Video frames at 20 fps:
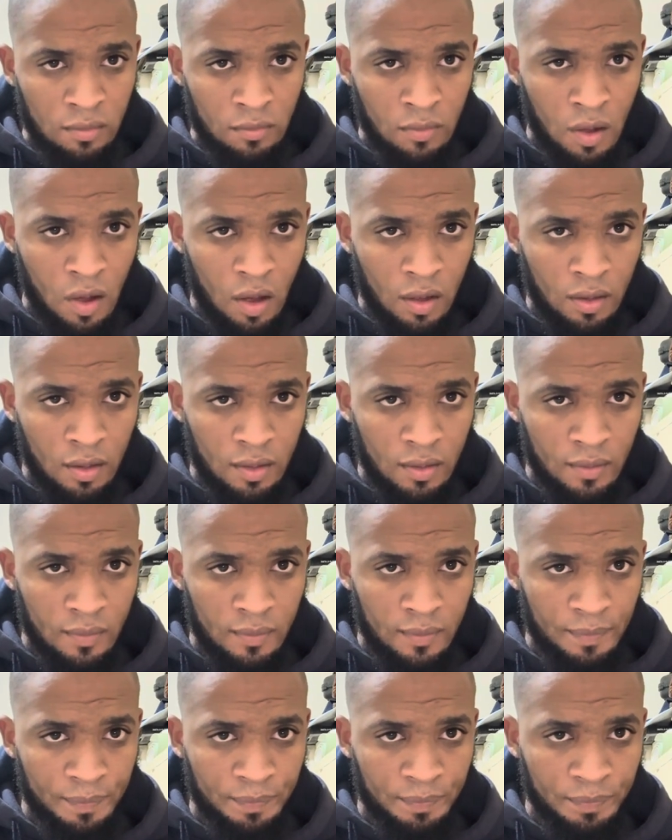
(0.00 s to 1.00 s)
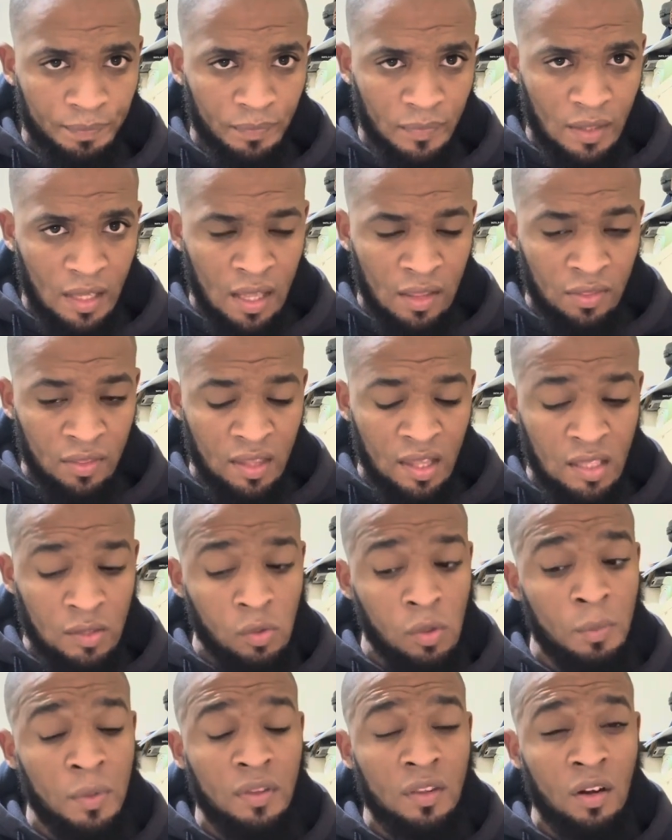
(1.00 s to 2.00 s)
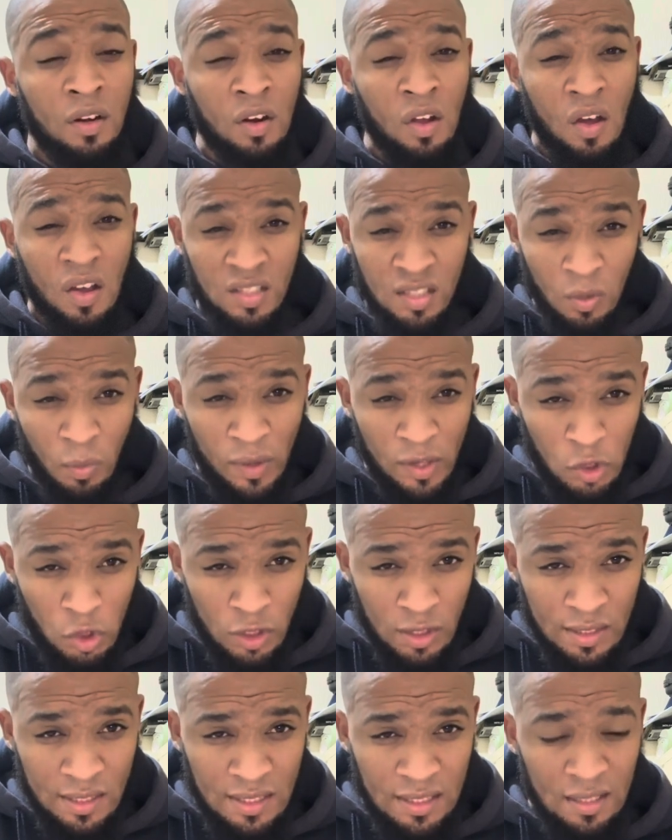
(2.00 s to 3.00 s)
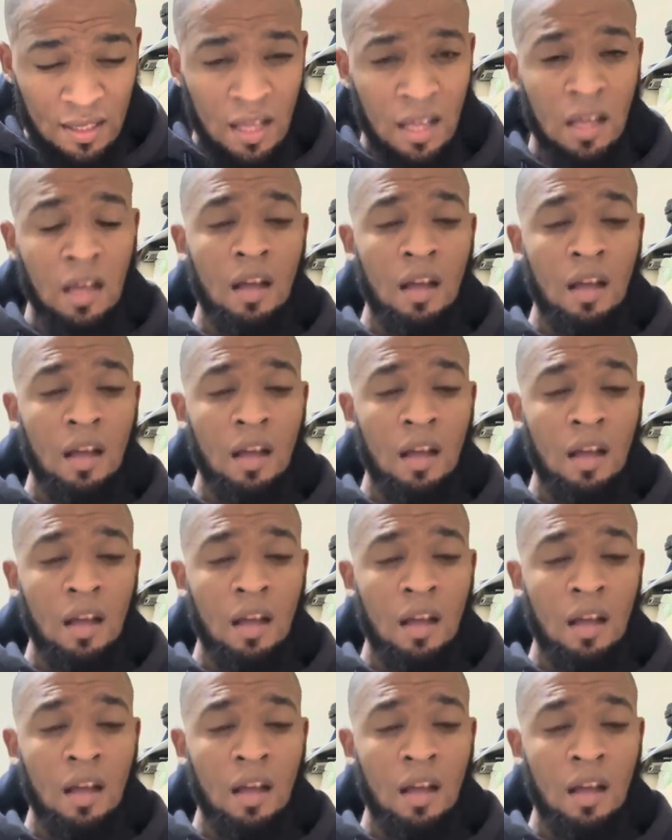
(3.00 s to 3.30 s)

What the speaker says: mark, and these will be the last questions.